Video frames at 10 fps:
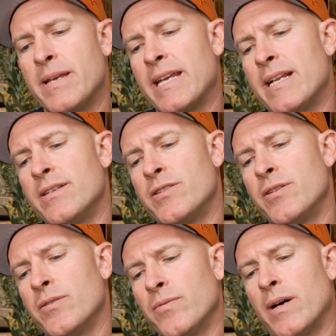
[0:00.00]
me get
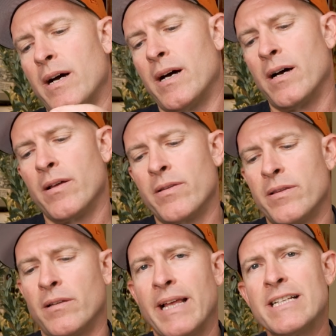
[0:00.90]
into
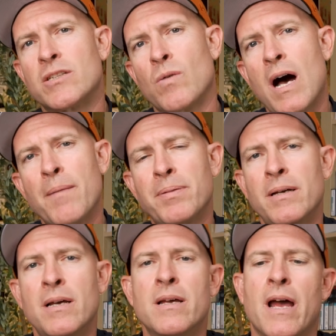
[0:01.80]
the lace swap,
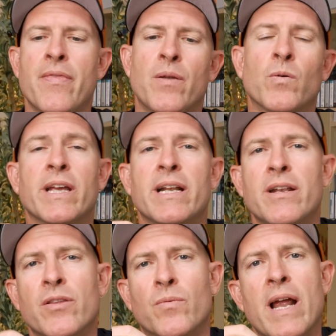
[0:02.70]
and then we'll get
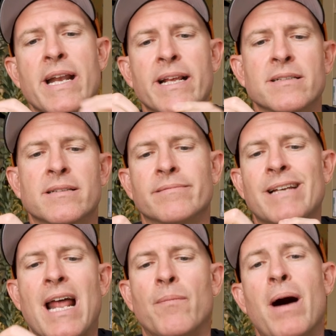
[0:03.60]
into the ratings and
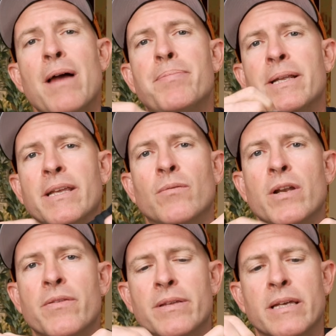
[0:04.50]
kind of my opinion. What
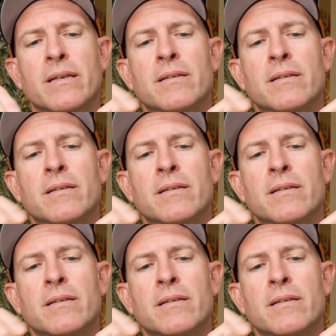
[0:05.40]
do you think?